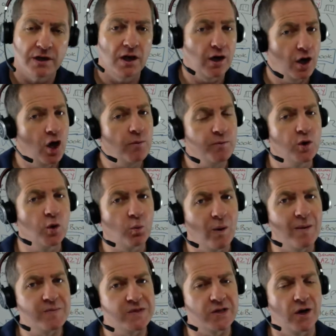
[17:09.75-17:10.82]
And I hope your
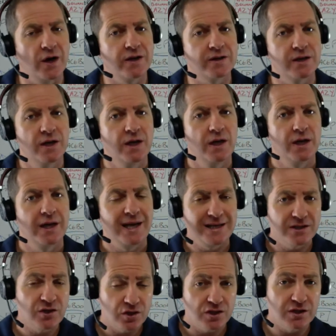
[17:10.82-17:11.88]
website
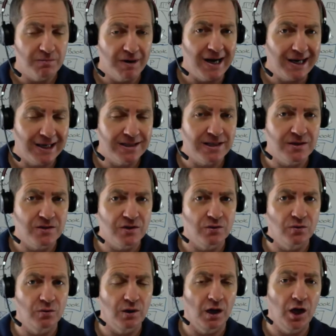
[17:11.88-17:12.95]
isn't just a marketing
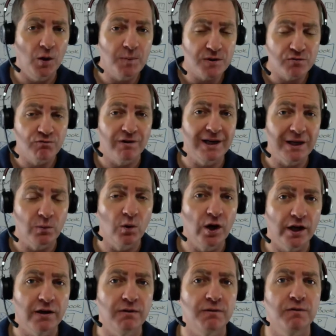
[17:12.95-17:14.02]
tool. I hope it's really
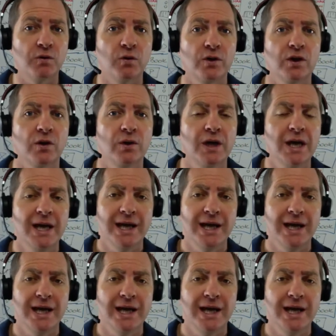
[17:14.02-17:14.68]
working for you.